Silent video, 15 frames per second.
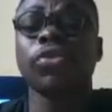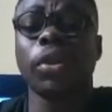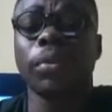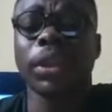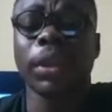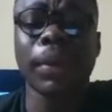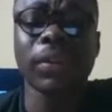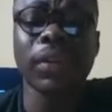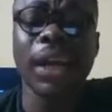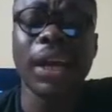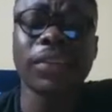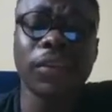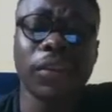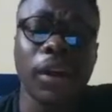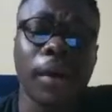with a particular
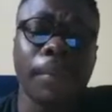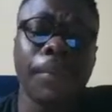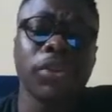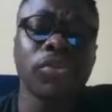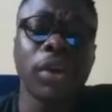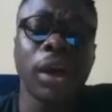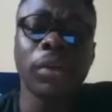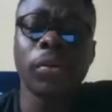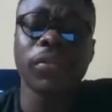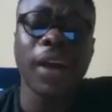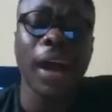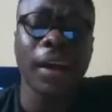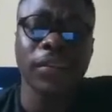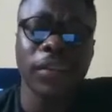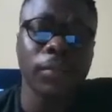Instagram page, you can always
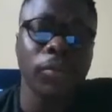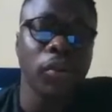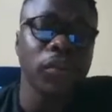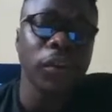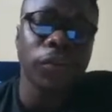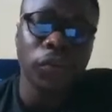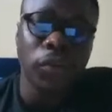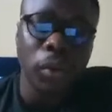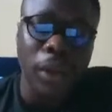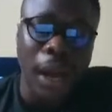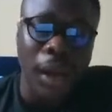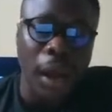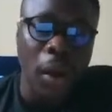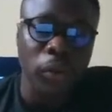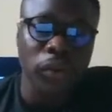ask them because they've sold
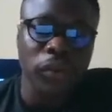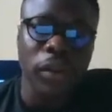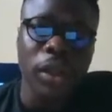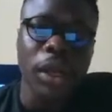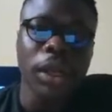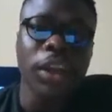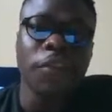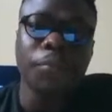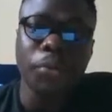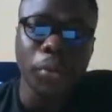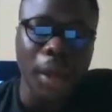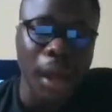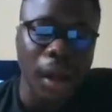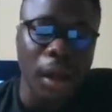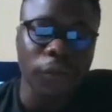accounts, they've built
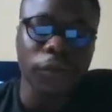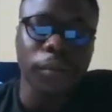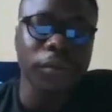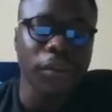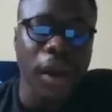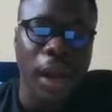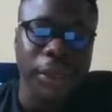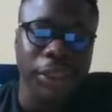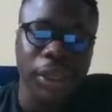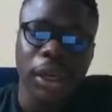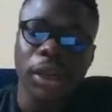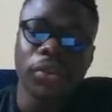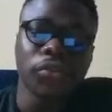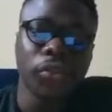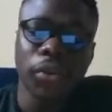accounts from scratch.
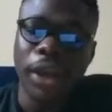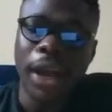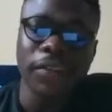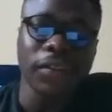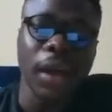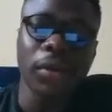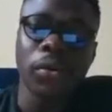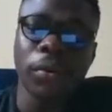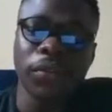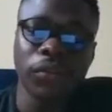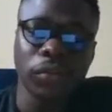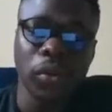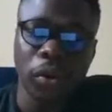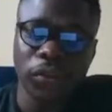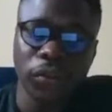So you guys can always
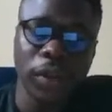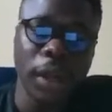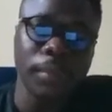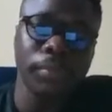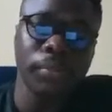talk to them.